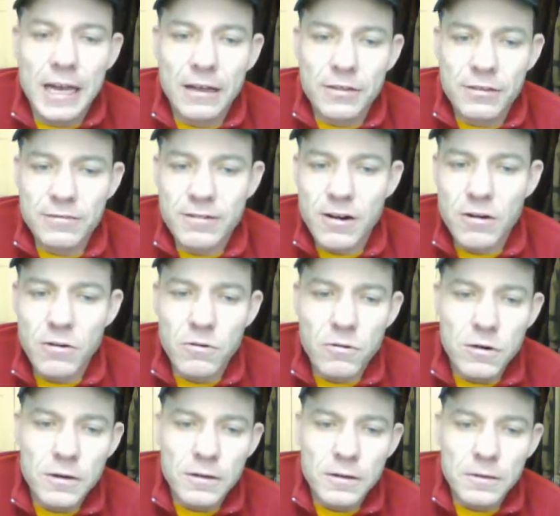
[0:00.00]

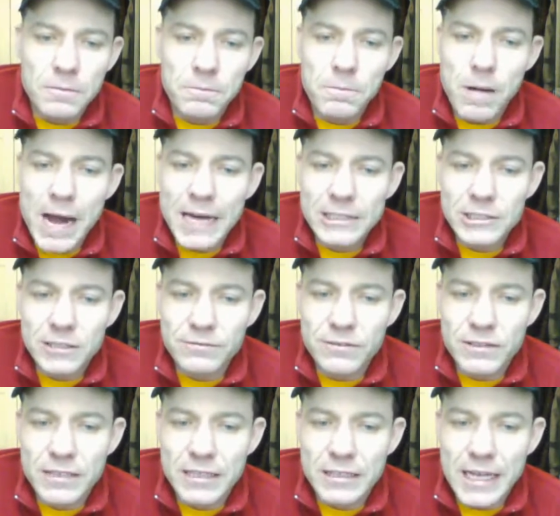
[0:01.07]
through March of
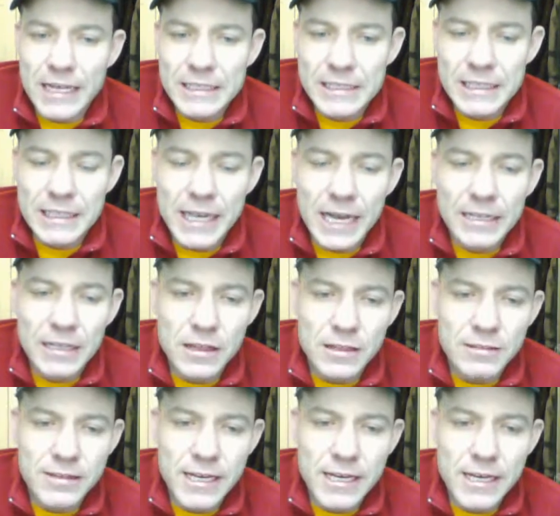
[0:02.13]

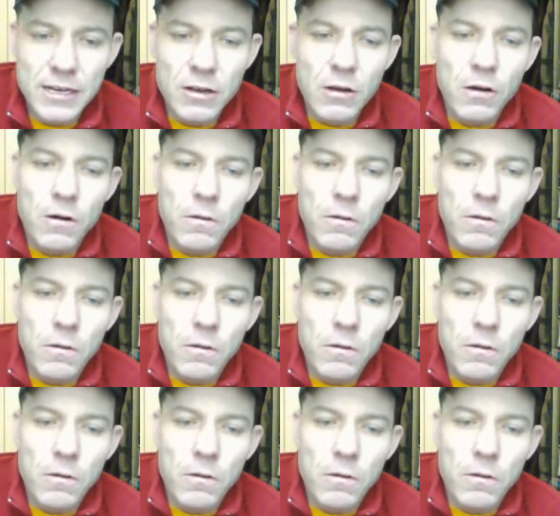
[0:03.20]
1993,